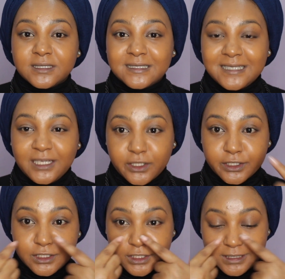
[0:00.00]

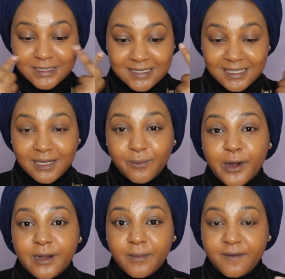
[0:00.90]
concealers to conceal and
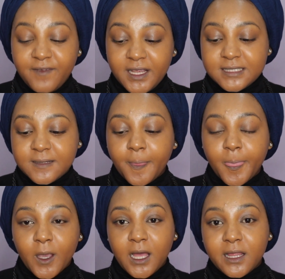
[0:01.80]
brighten my face.
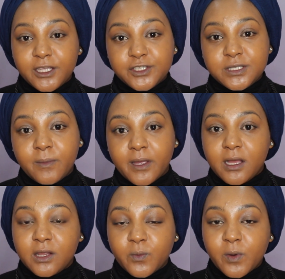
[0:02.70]
I like using my
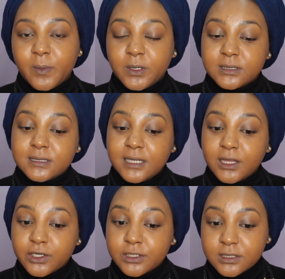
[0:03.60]
Colourpop
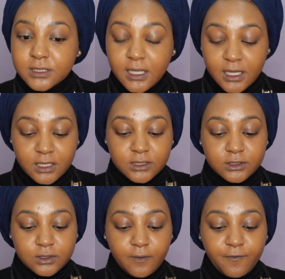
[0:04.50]
concealers.
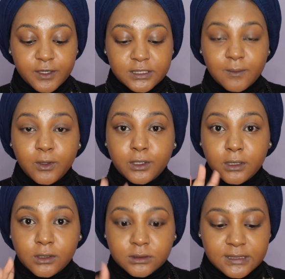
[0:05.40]
So first I'm
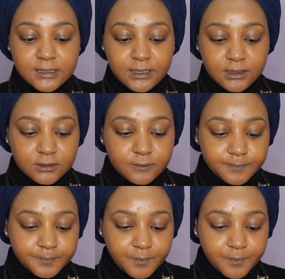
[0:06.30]
gonna conceal,